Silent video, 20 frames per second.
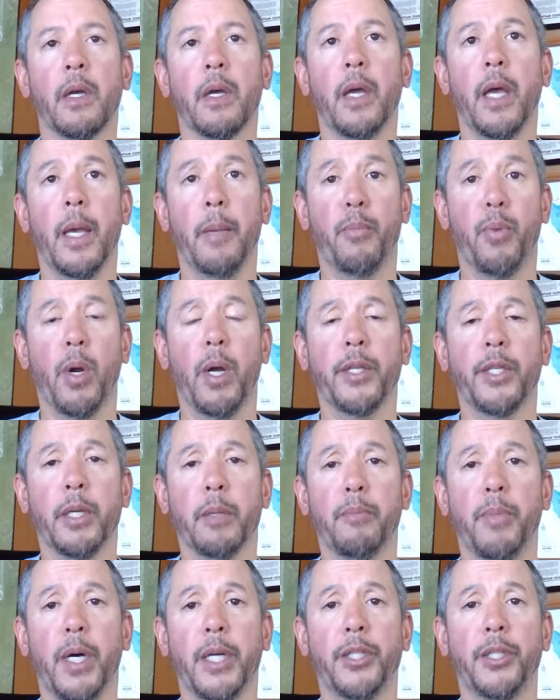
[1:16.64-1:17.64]
a
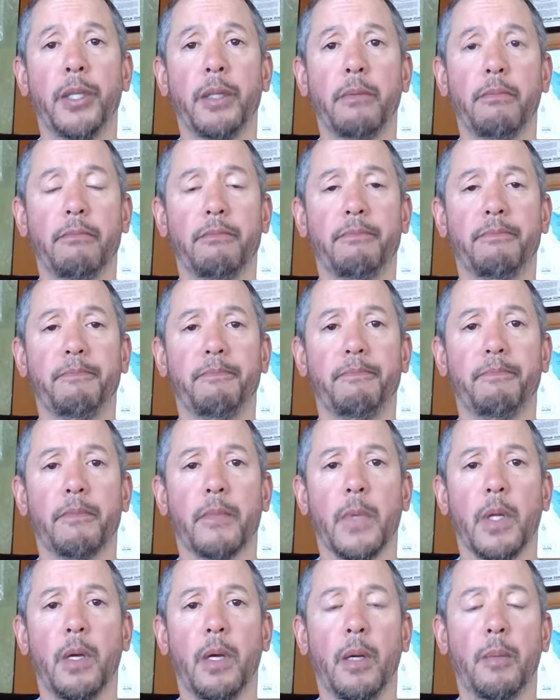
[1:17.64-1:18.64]
project budget,
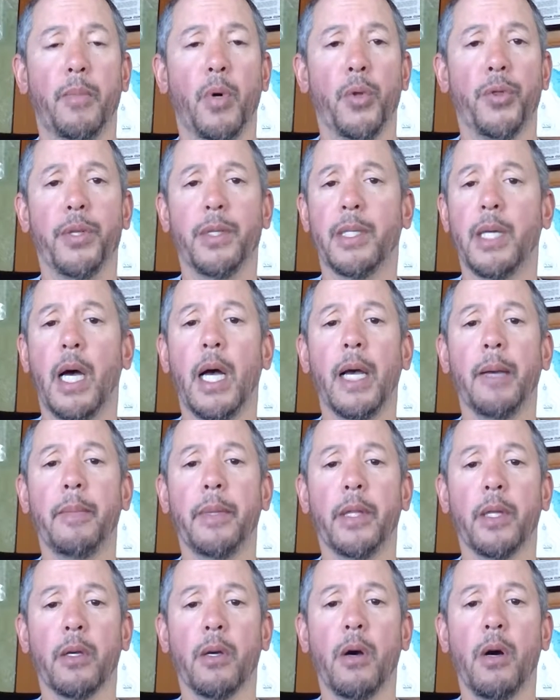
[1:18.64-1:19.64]
both the time
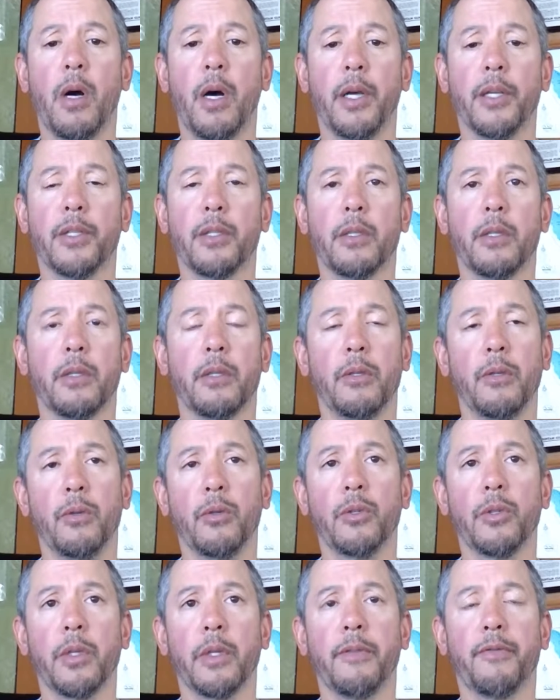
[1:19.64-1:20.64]
and the cost,
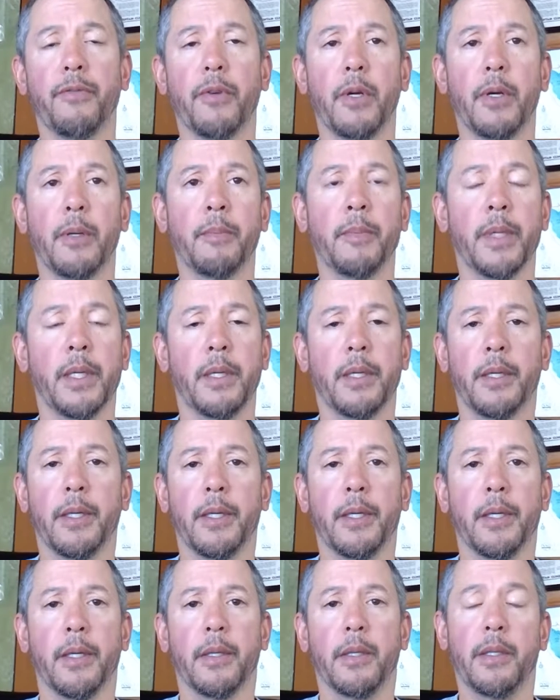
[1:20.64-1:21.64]
usually from
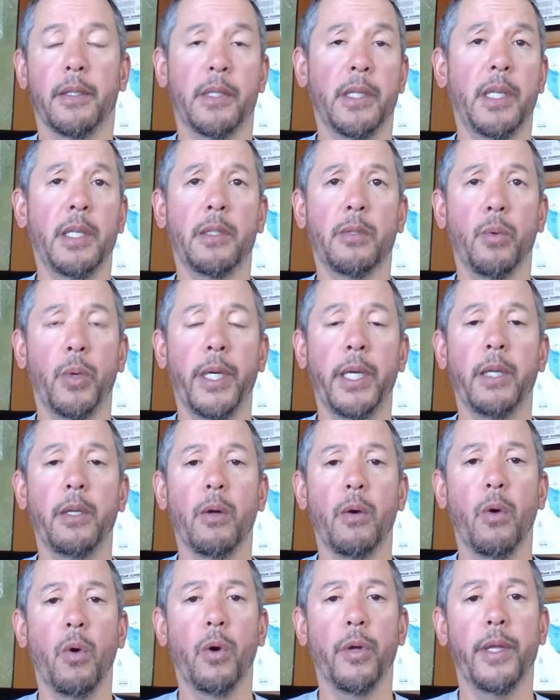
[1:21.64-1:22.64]
the C-suite
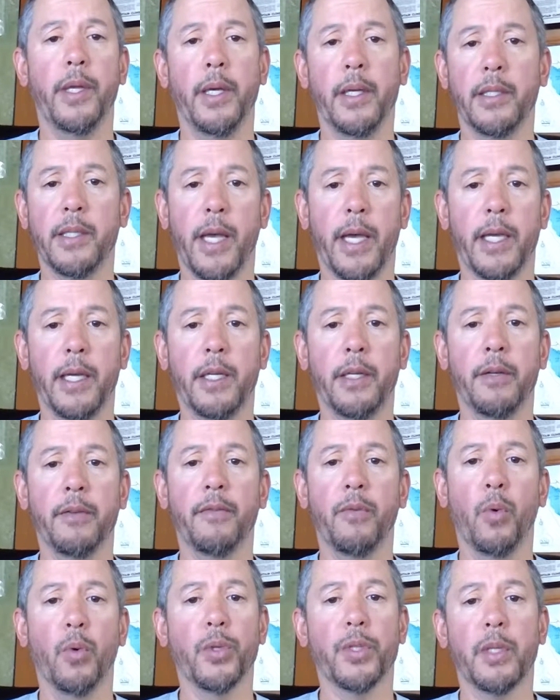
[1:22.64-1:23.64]
or the executive
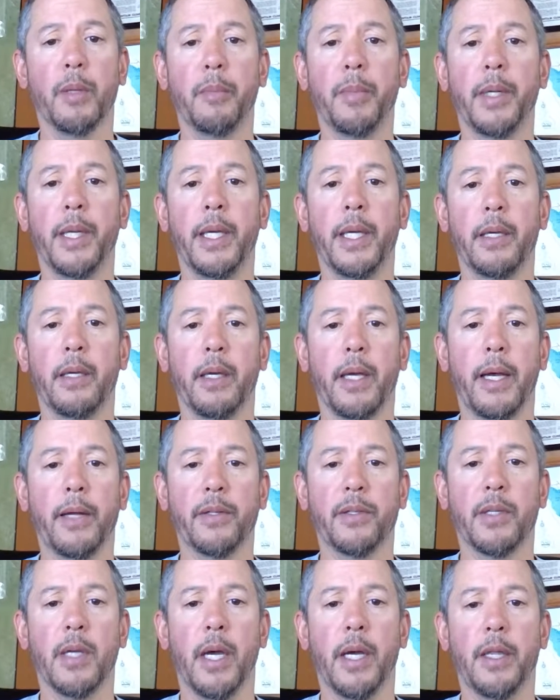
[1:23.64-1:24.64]
or somebody
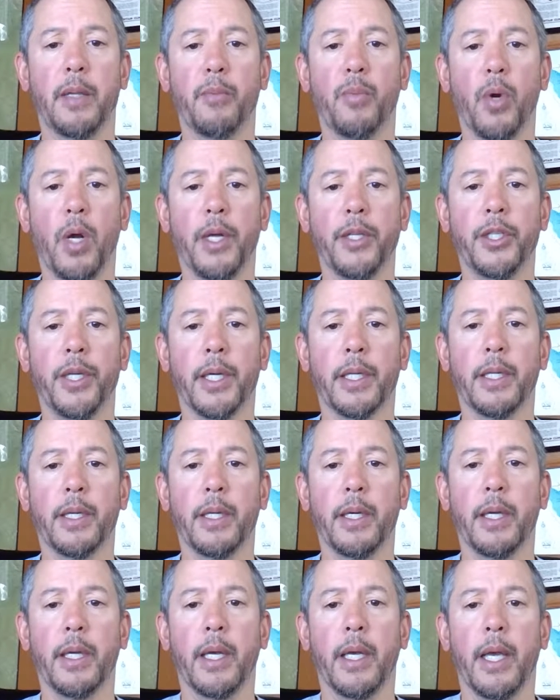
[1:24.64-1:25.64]
outside the project,
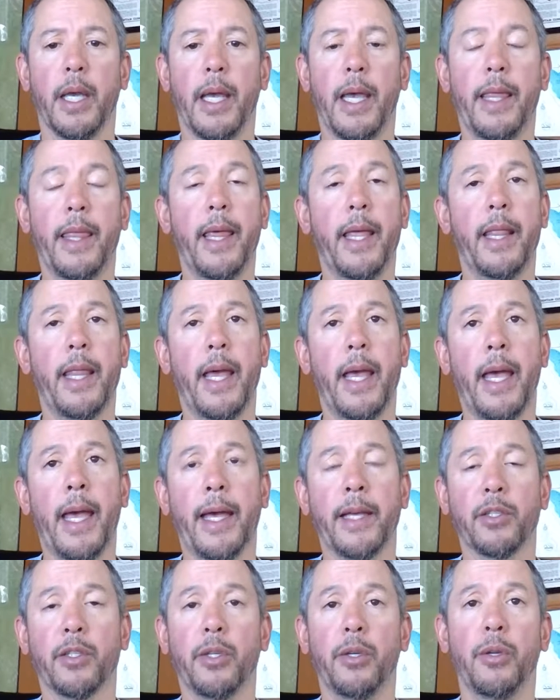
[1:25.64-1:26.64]
and then they
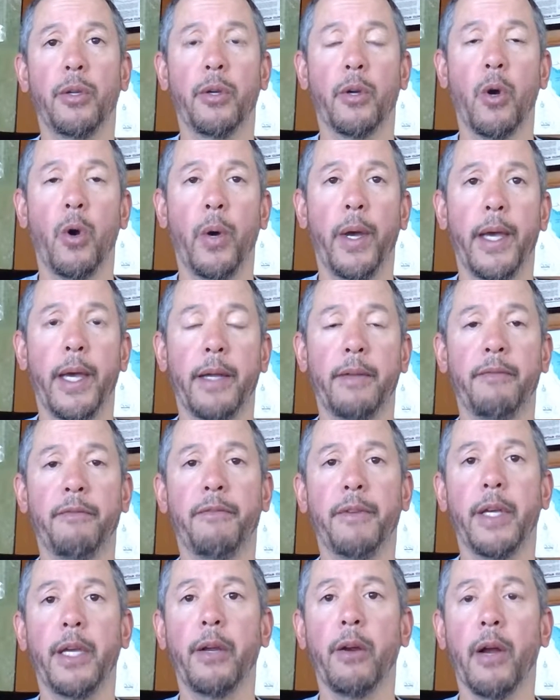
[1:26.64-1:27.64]
ask you to go ahead and
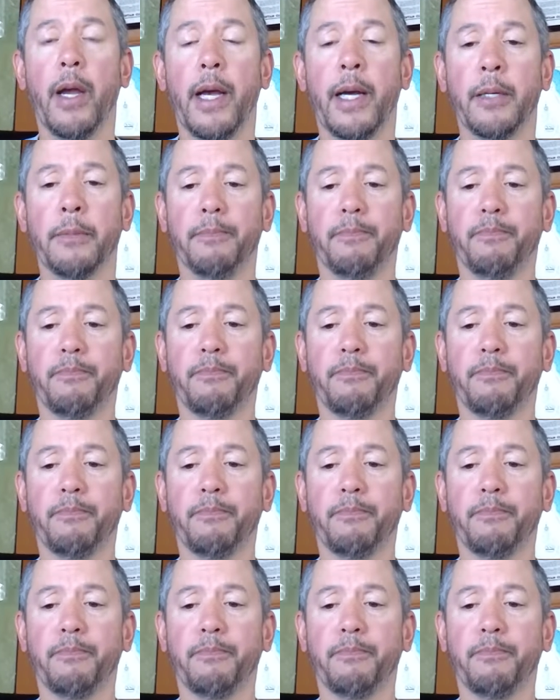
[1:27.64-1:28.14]
figure out